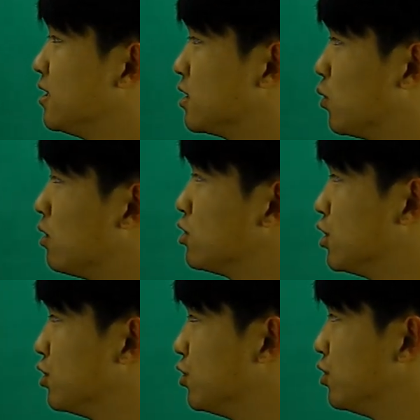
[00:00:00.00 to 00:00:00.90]
So what I want you
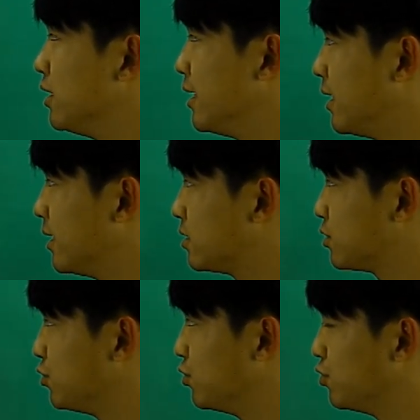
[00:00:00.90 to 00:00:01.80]
to do is
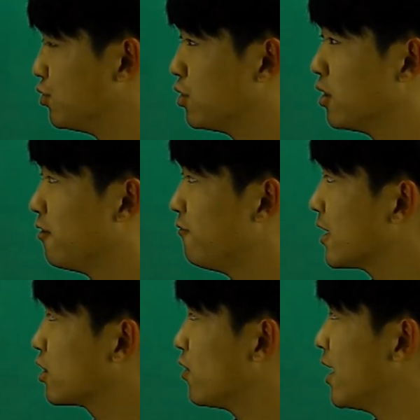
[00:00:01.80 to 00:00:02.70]
to
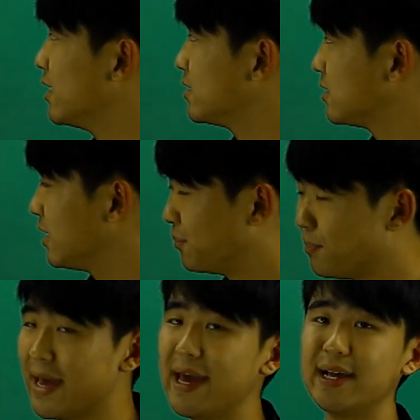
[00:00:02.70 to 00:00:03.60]
factorize in
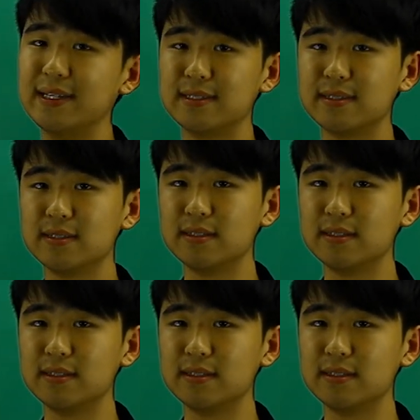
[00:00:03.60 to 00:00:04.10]
pairs.